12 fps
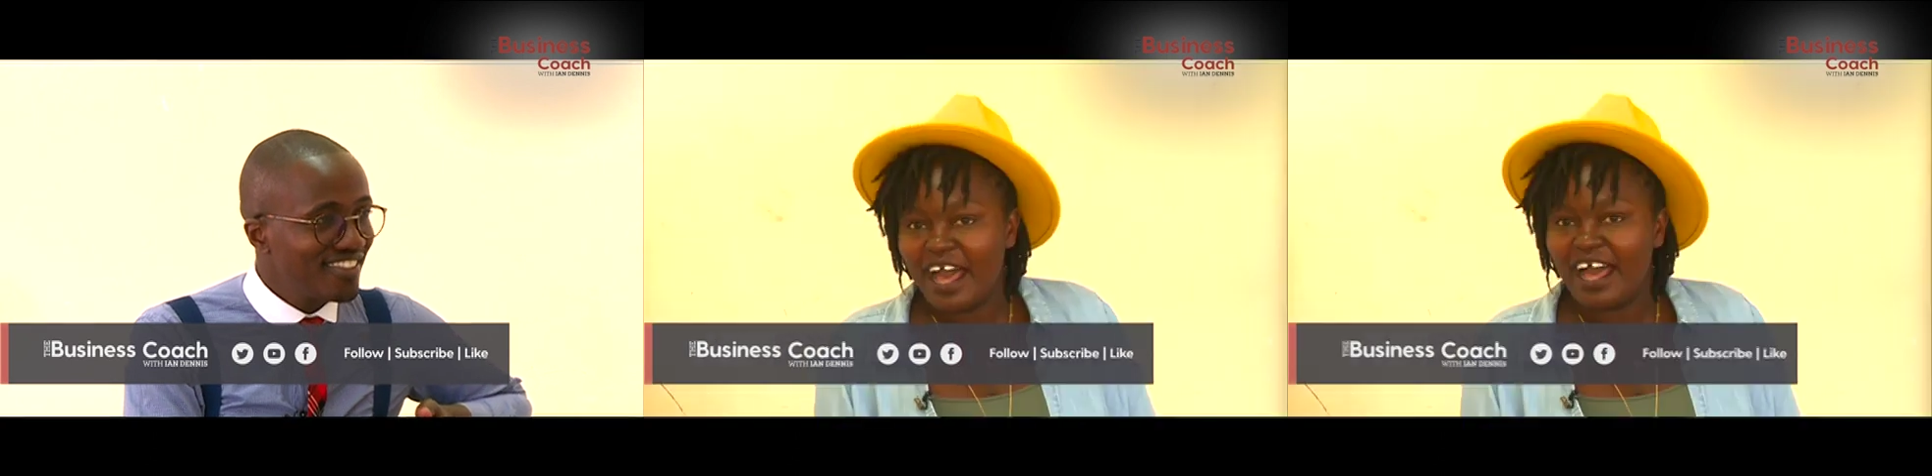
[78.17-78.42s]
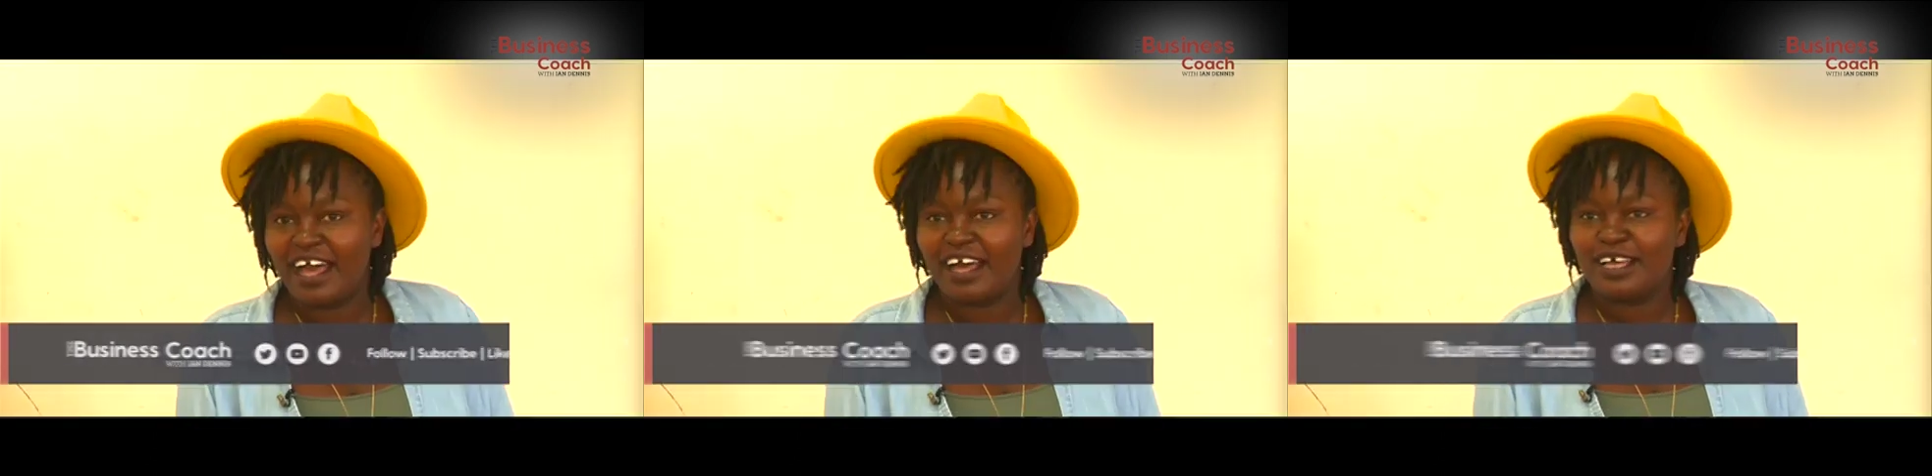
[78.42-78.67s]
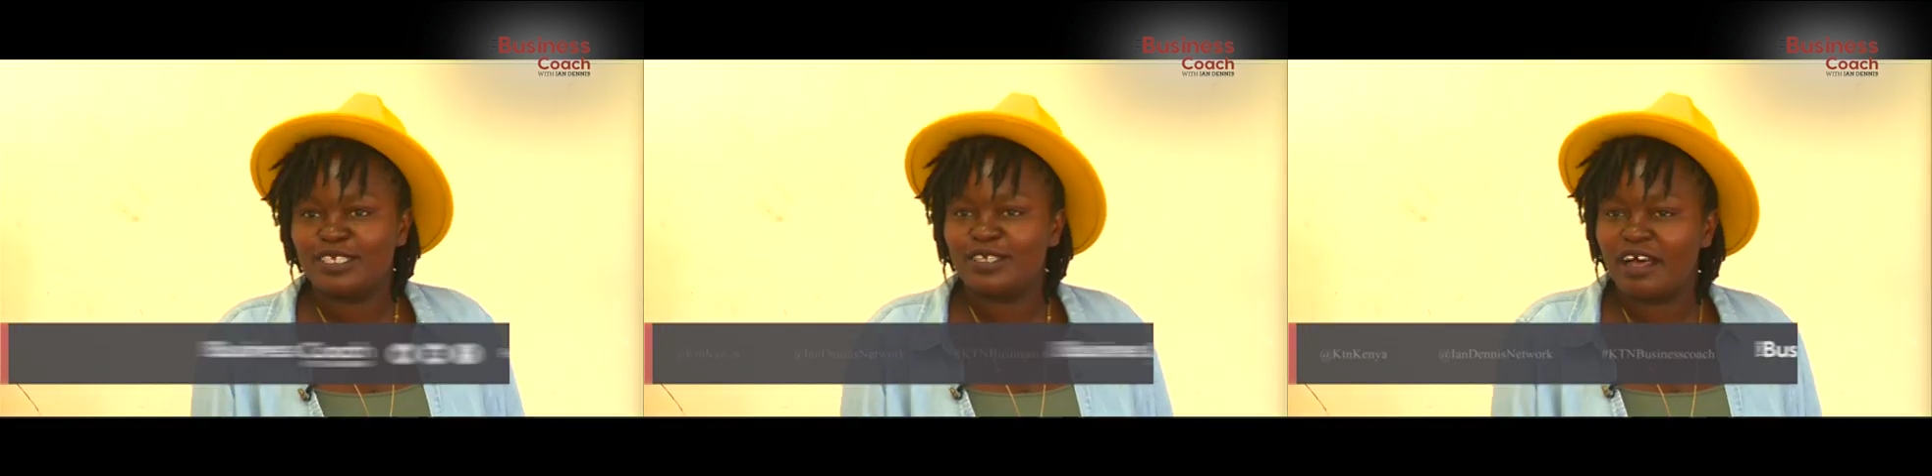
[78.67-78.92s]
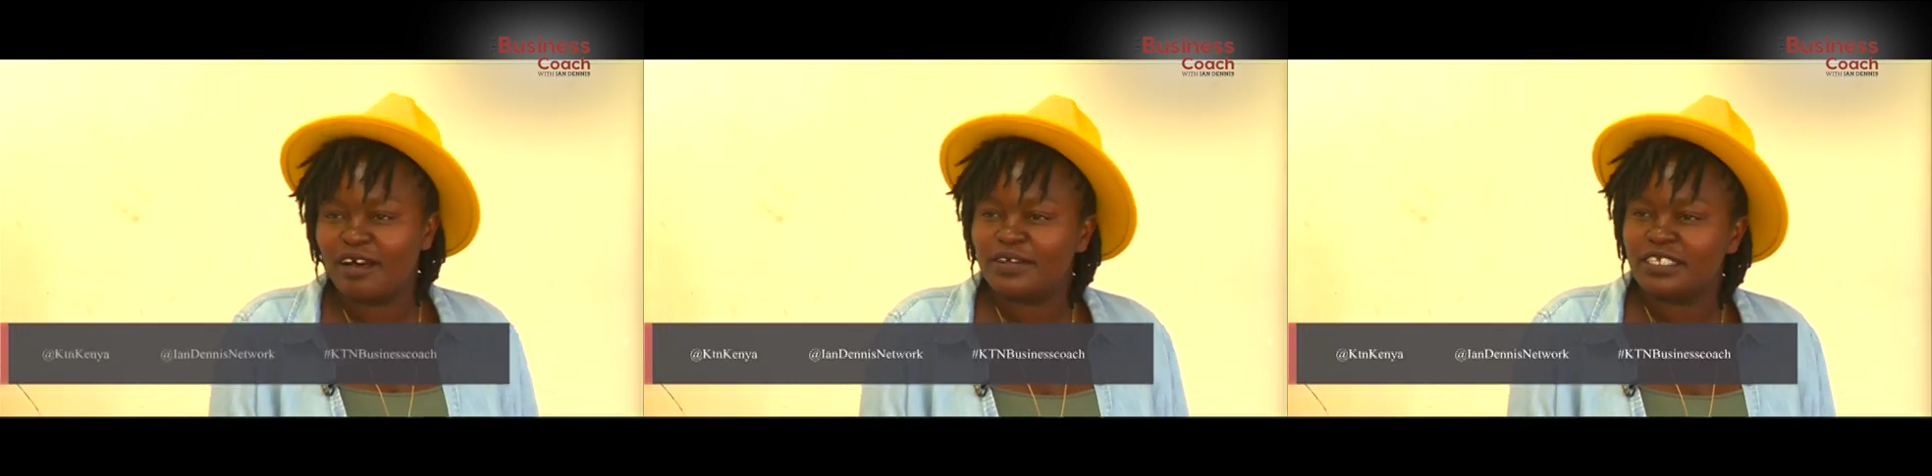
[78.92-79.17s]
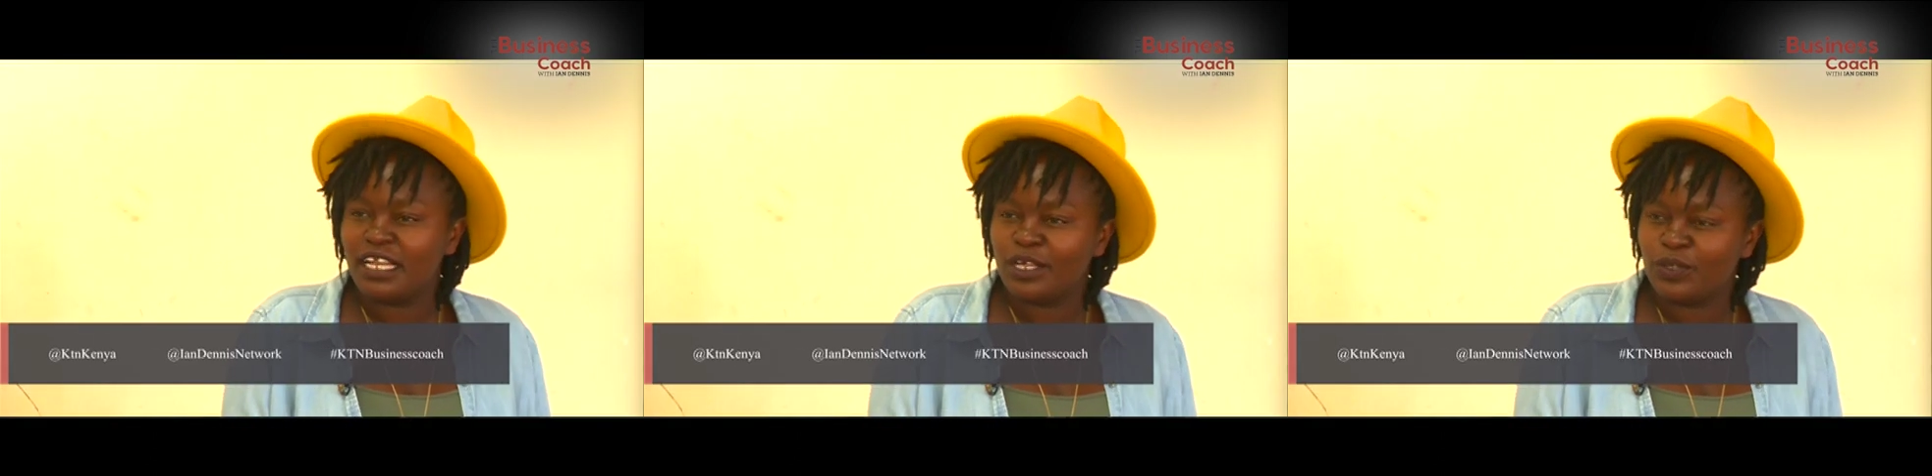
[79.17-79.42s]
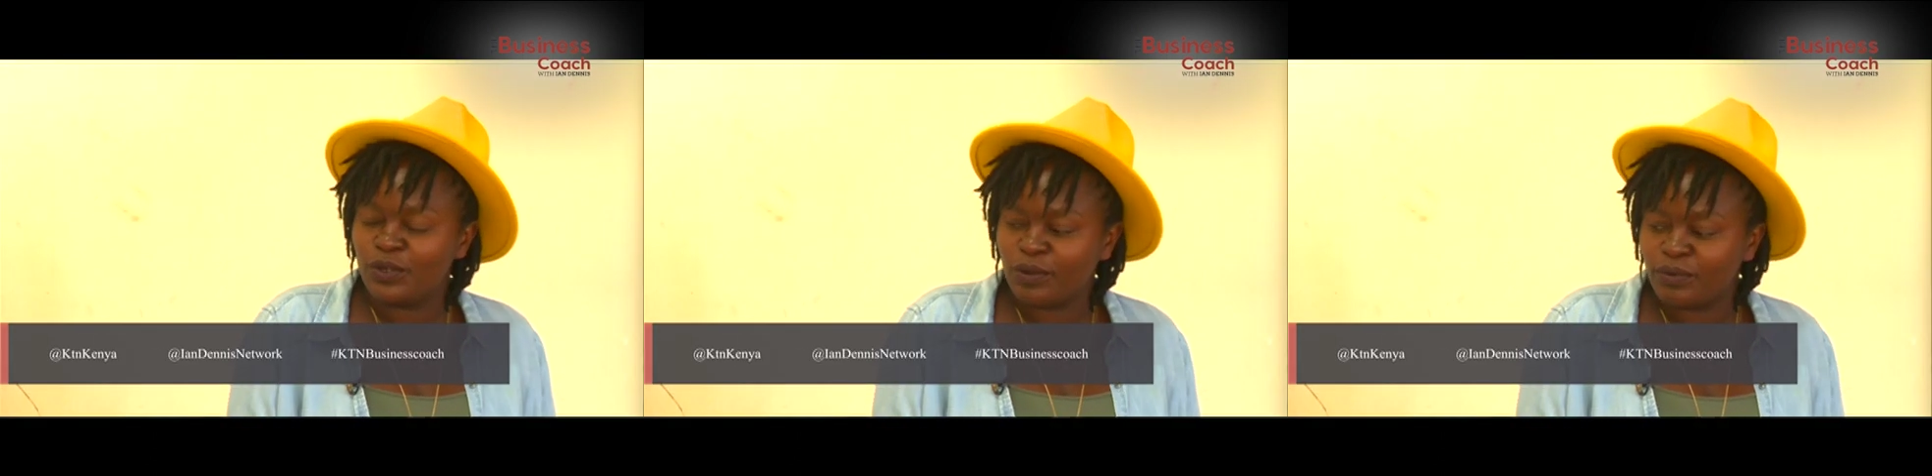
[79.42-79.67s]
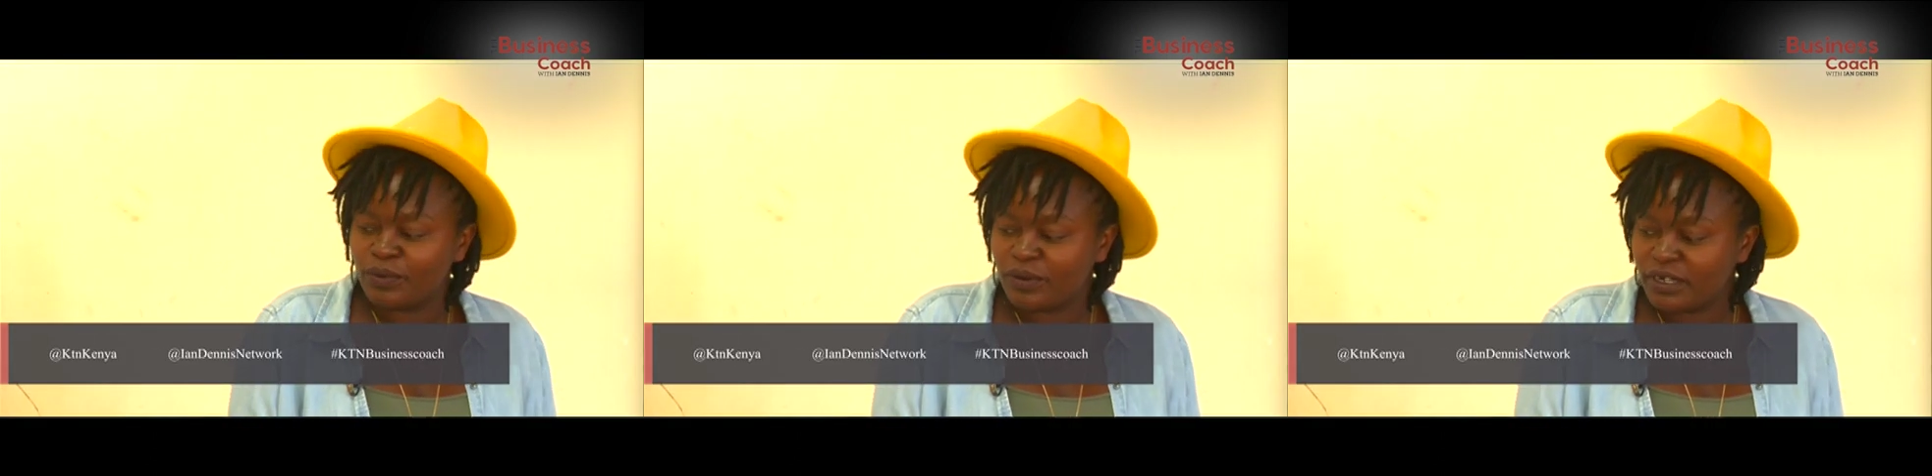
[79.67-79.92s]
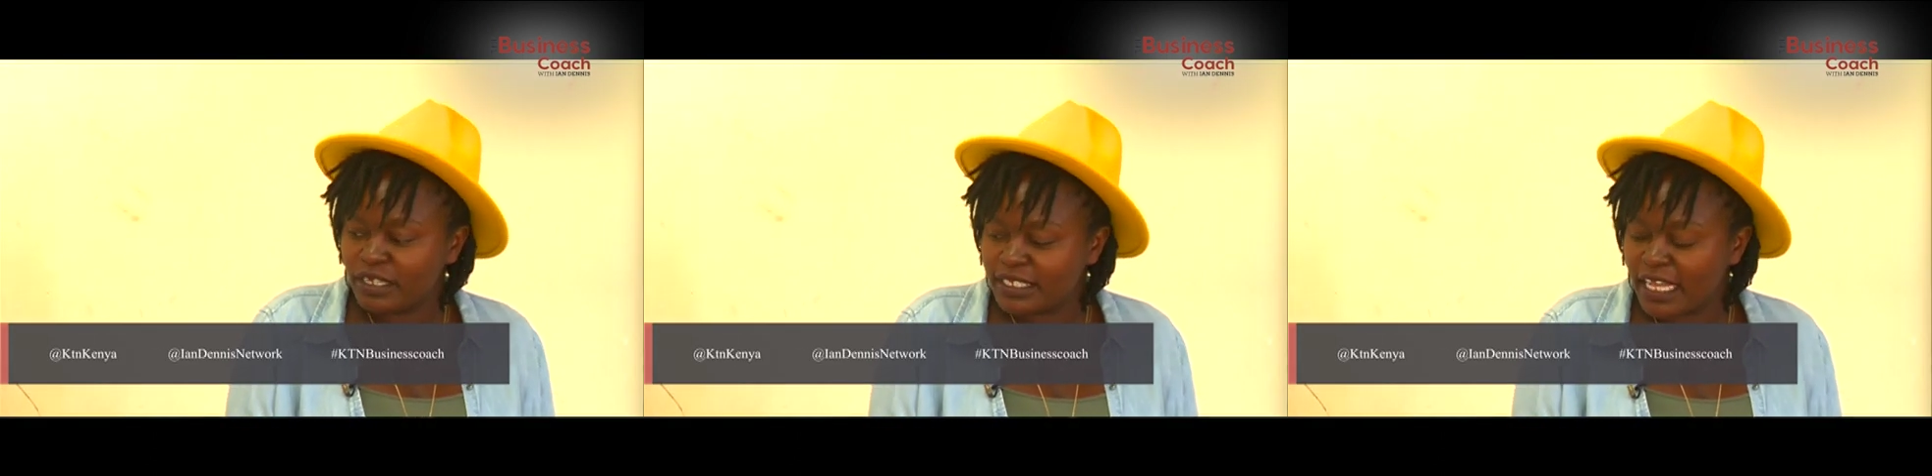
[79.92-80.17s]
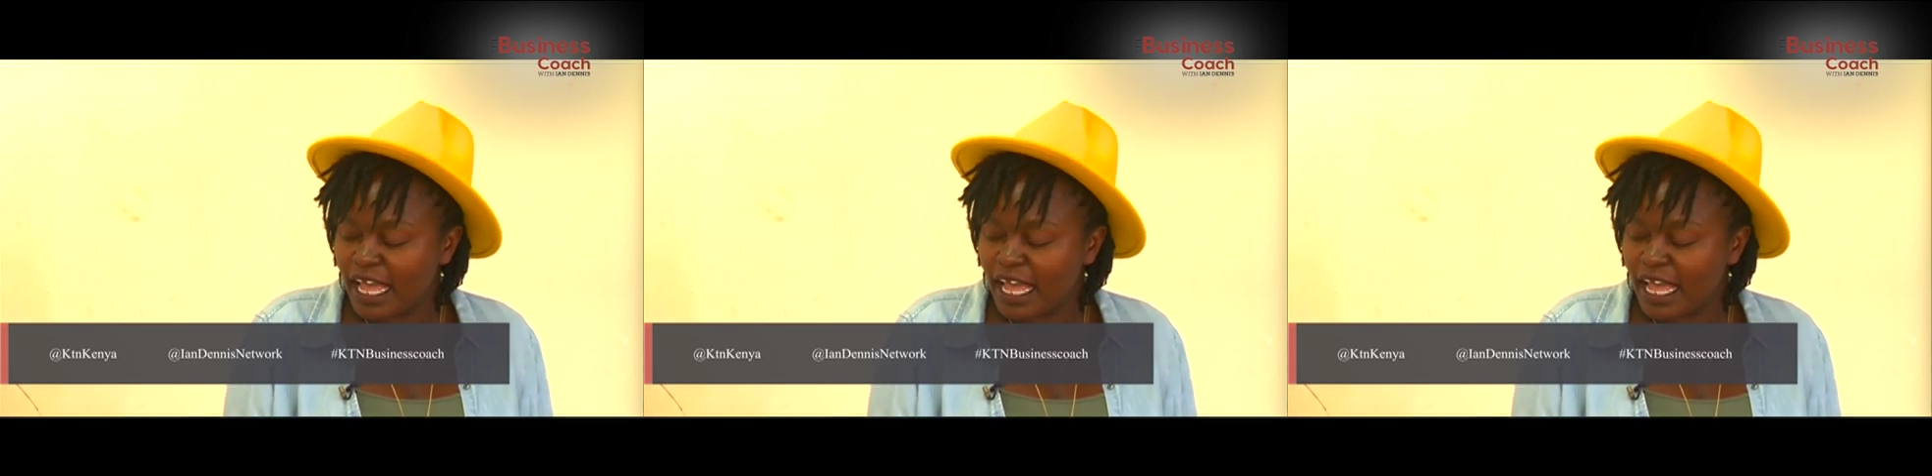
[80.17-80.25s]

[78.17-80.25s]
So I was like, you know what?